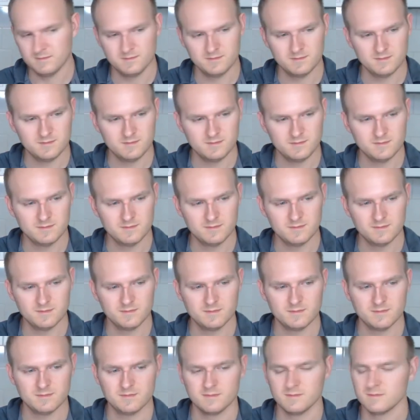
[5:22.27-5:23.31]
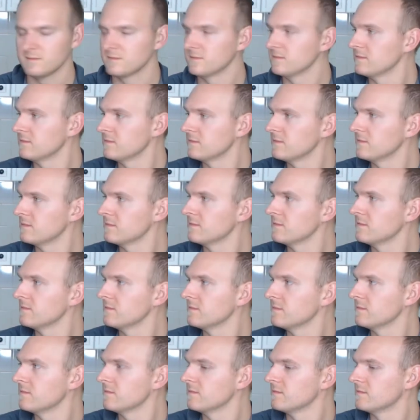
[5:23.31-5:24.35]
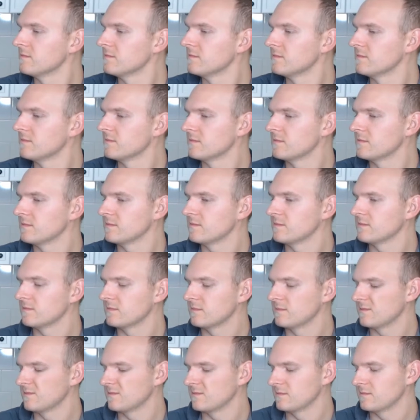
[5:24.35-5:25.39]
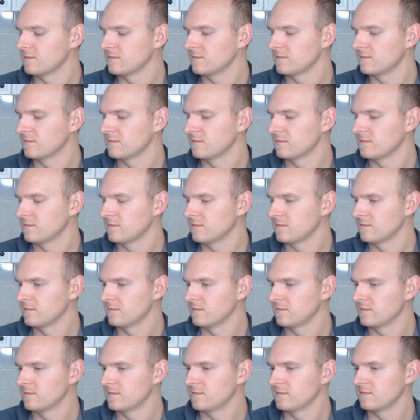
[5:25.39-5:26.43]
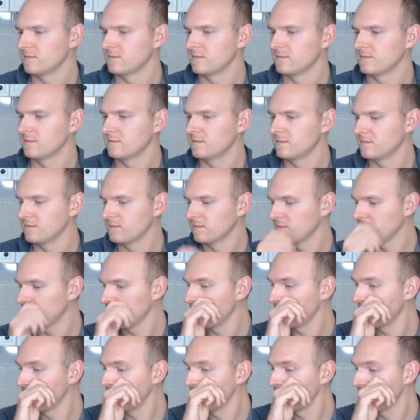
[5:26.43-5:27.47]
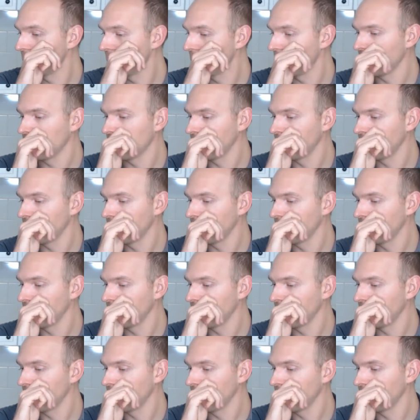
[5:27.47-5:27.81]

[no speech]